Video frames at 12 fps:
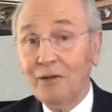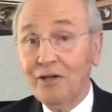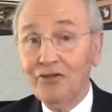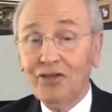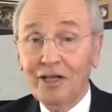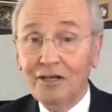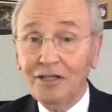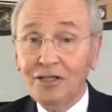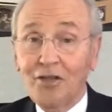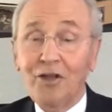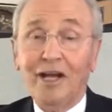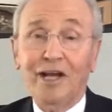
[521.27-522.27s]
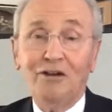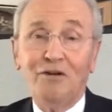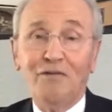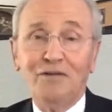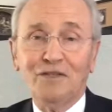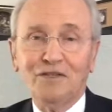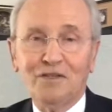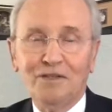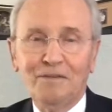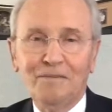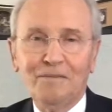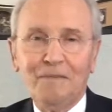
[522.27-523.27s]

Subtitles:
Because here's the thing I know for sure.